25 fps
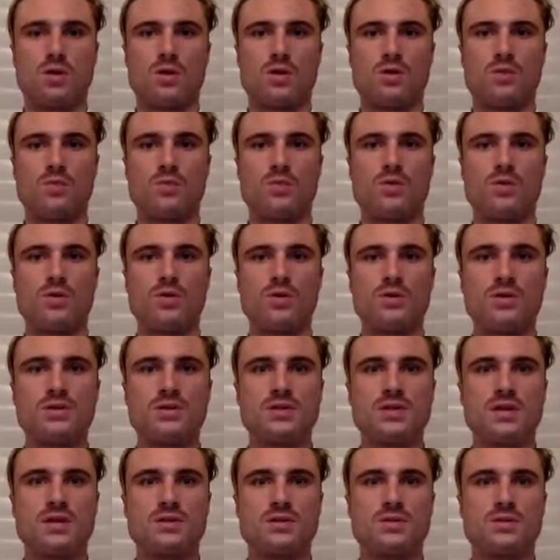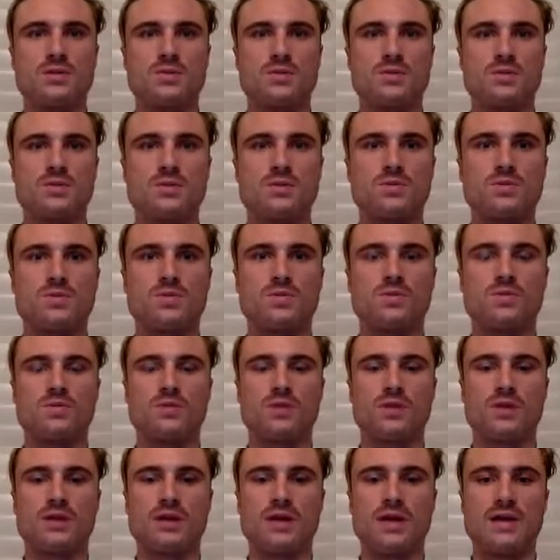The brewery is now responsible for
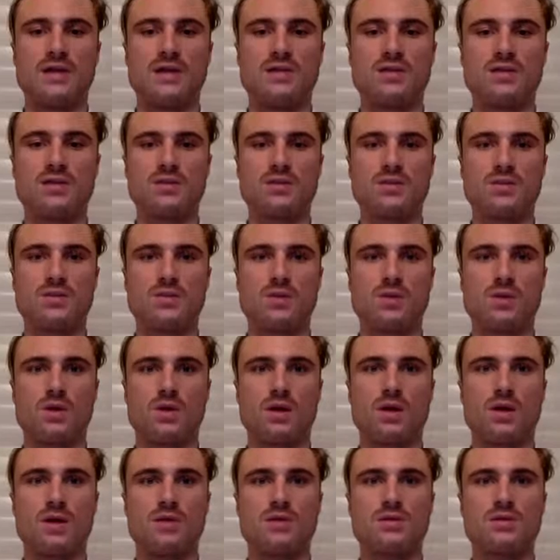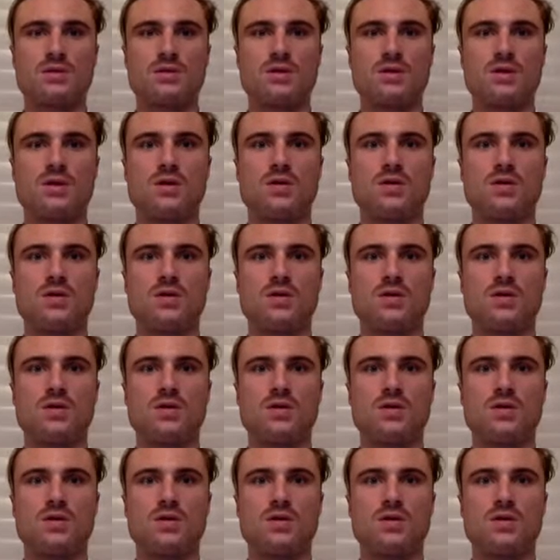engaging suppliers